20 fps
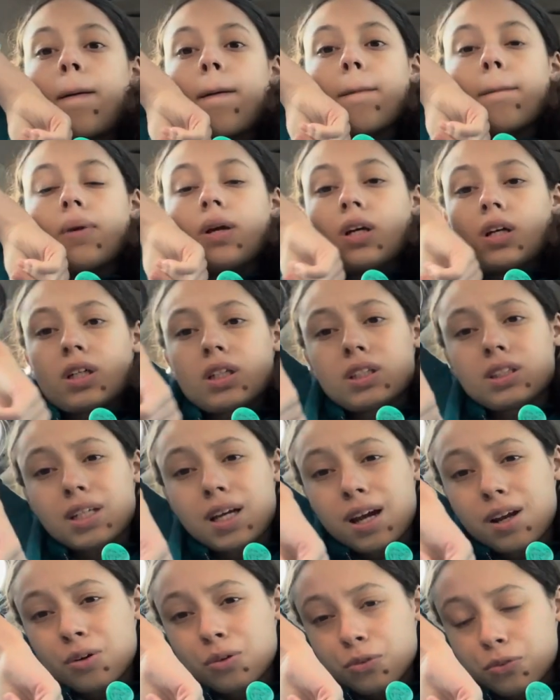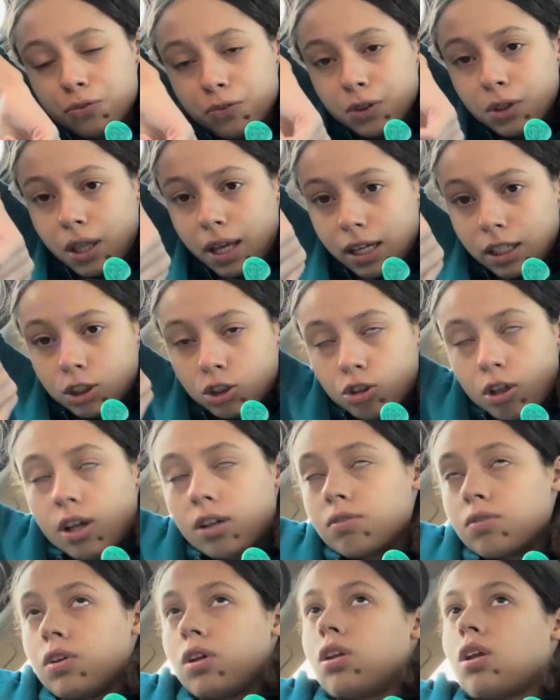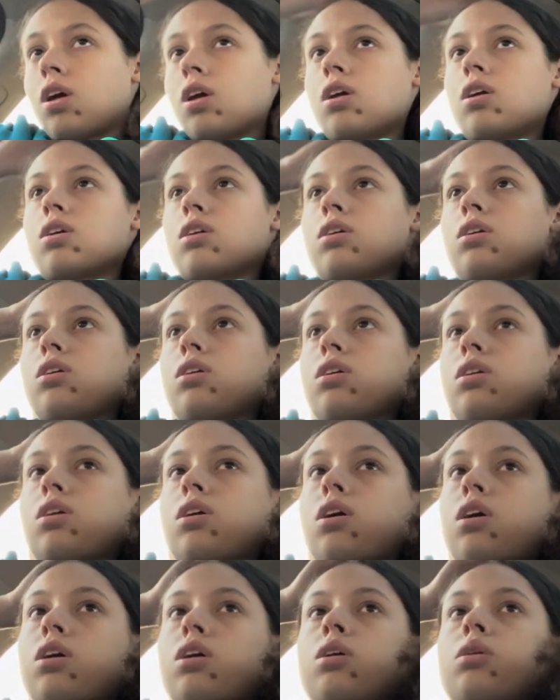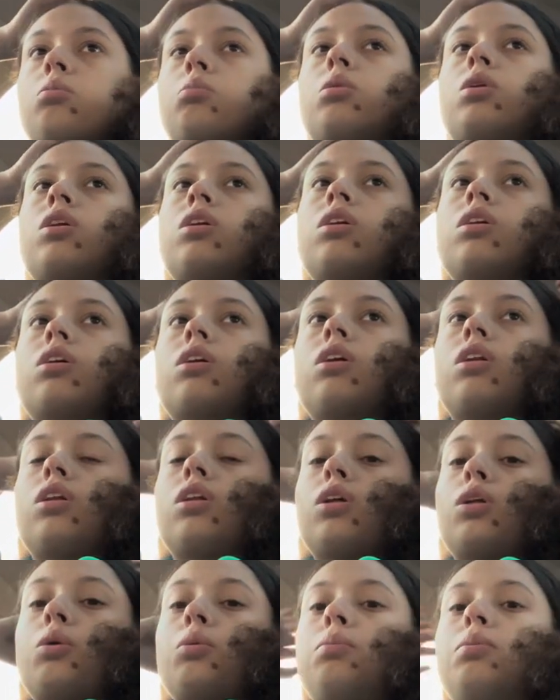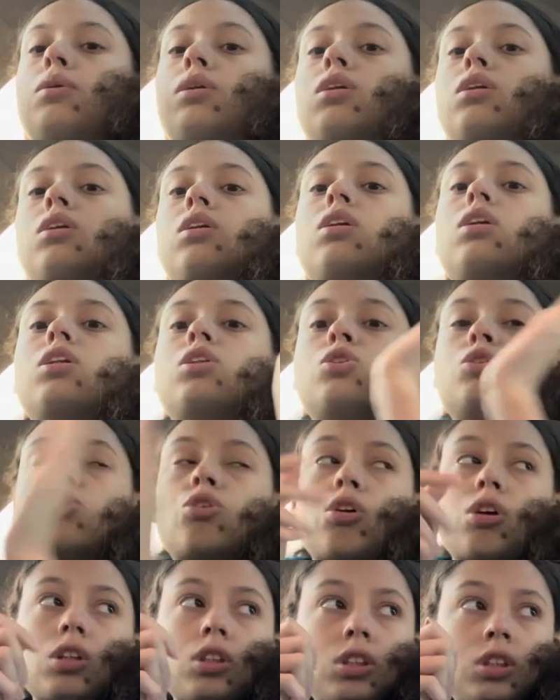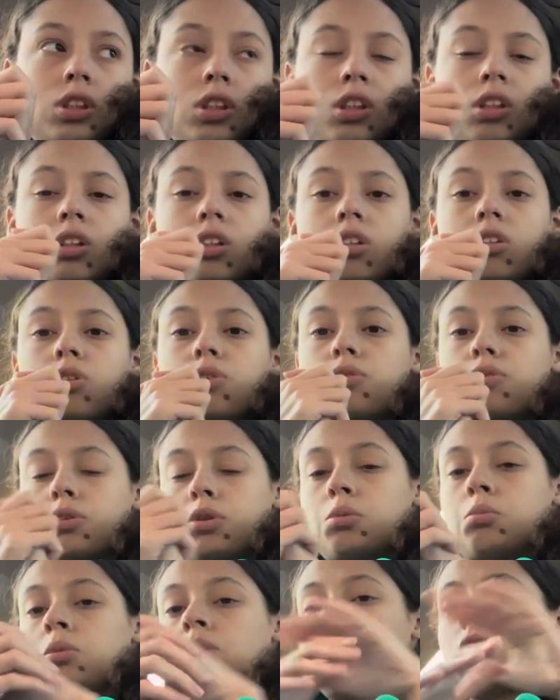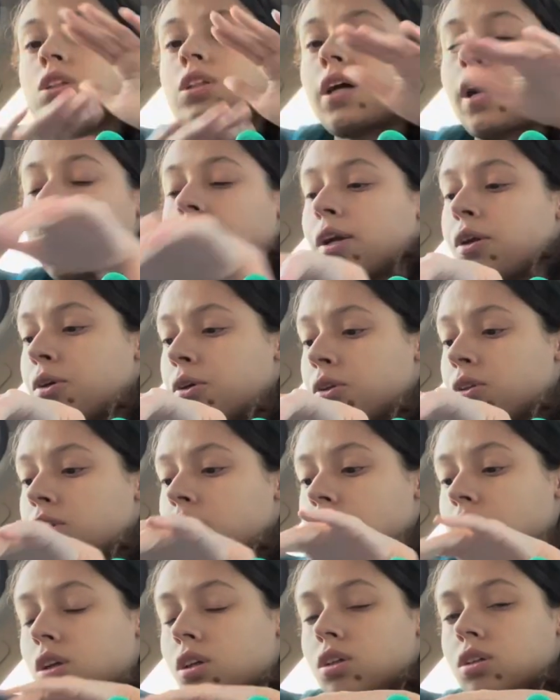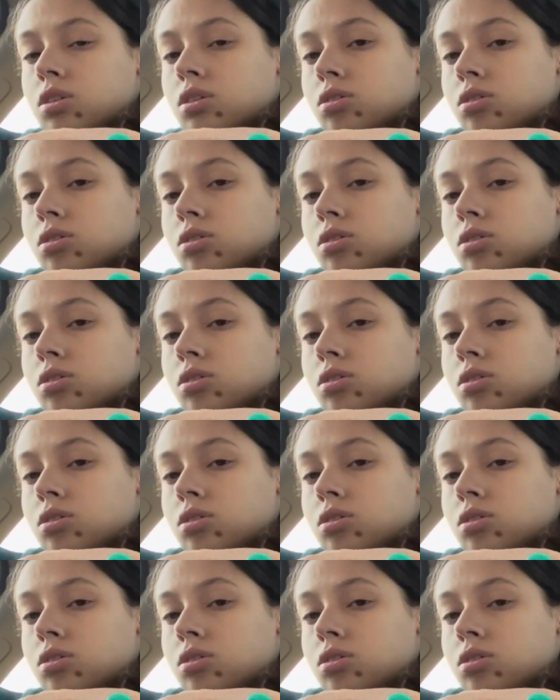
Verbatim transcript: because I don't feel like driving. Like, I'm a little bit exhausted, you feel me, tired, like